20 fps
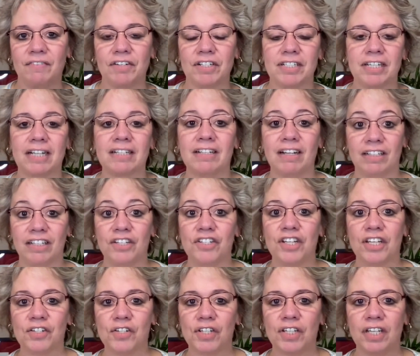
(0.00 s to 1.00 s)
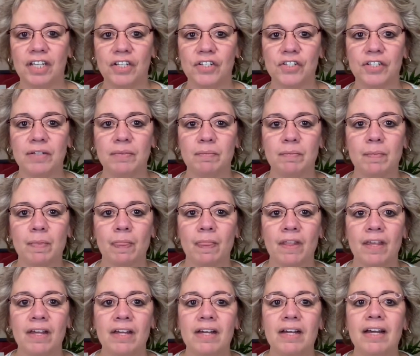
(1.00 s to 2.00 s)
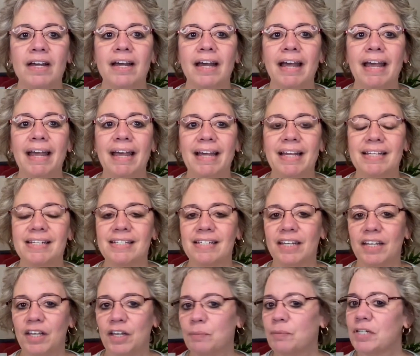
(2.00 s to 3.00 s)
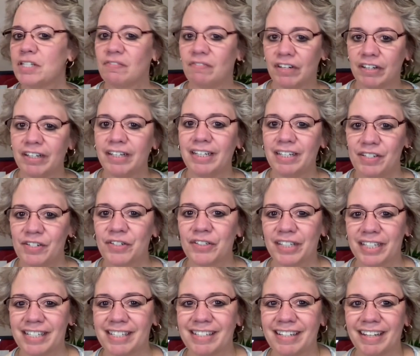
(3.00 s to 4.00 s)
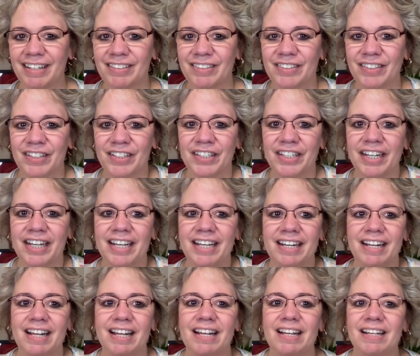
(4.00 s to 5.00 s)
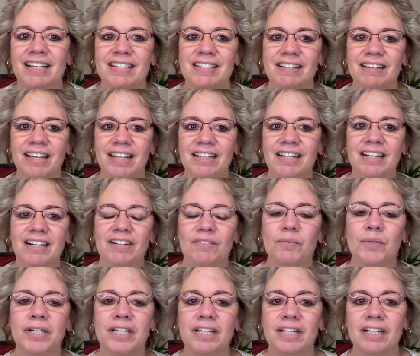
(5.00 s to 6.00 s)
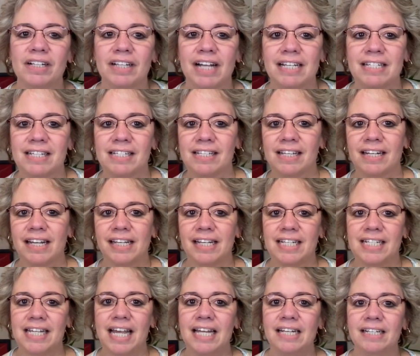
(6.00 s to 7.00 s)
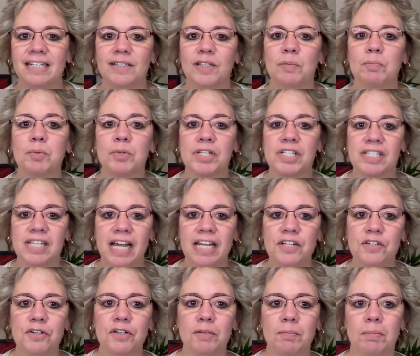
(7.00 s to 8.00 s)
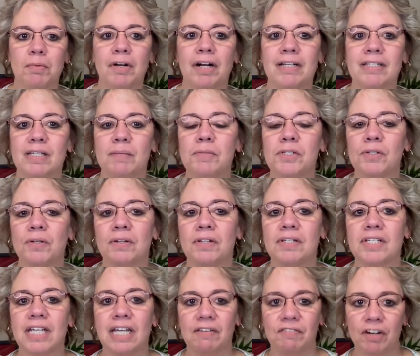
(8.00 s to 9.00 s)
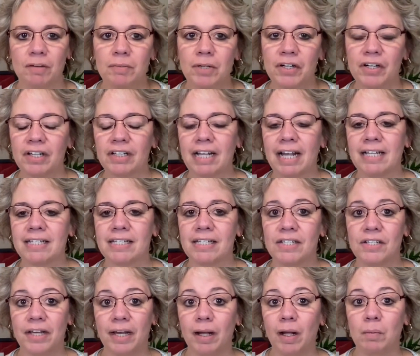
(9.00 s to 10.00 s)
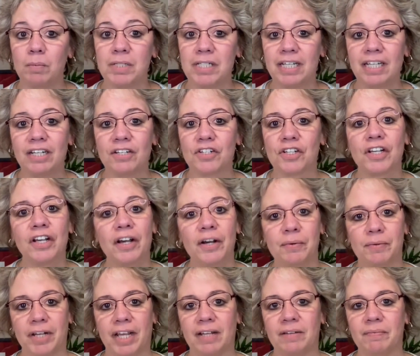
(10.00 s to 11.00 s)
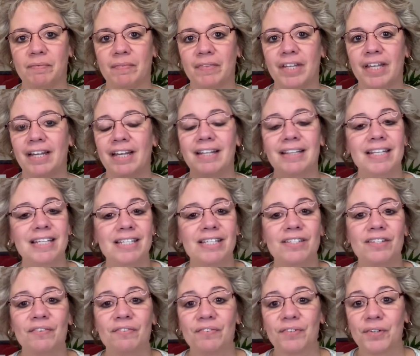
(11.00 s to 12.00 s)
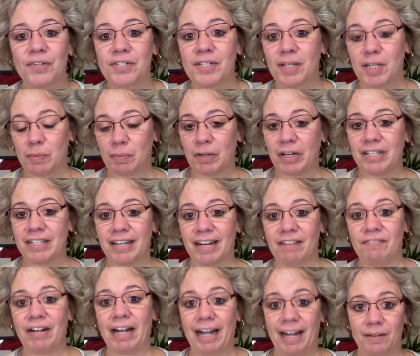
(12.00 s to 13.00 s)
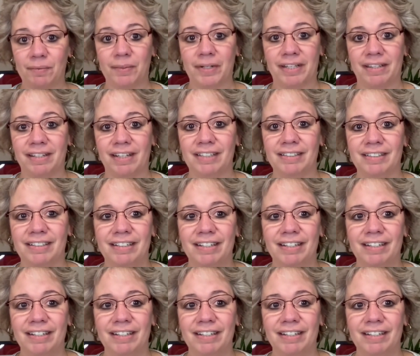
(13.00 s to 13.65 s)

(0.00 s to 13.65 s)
for Technology Education. And it was very interesting, all right? So in one of the classes that I attended, the presenter brought some students in from her class to help teach coding. And this is the first experience that I've had with it.